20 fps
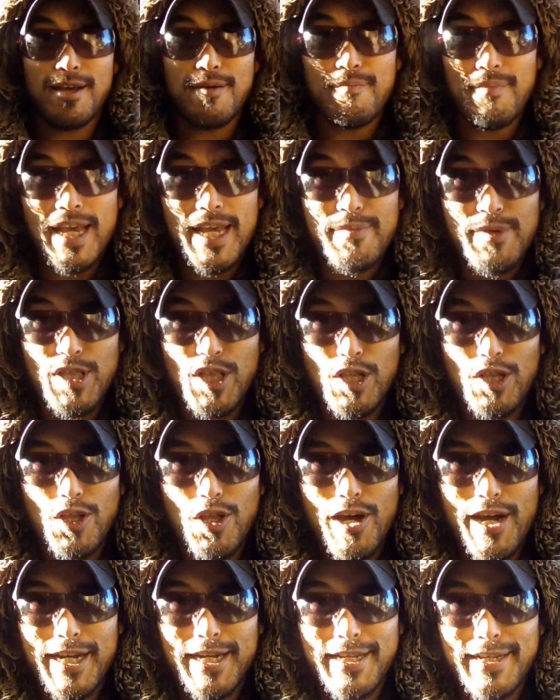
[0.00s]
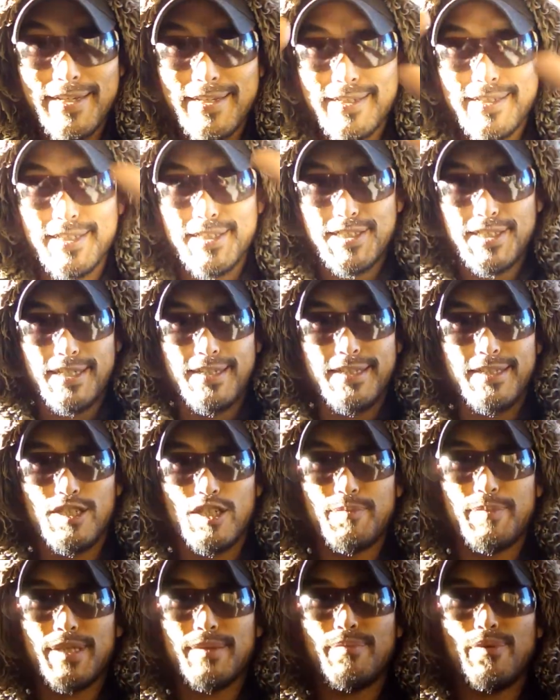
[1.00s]
maybe the lighting is a
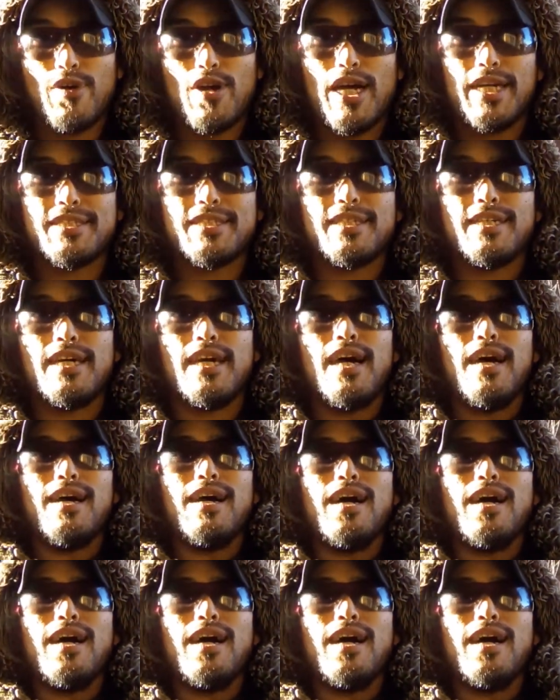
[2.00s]
little bit brighter.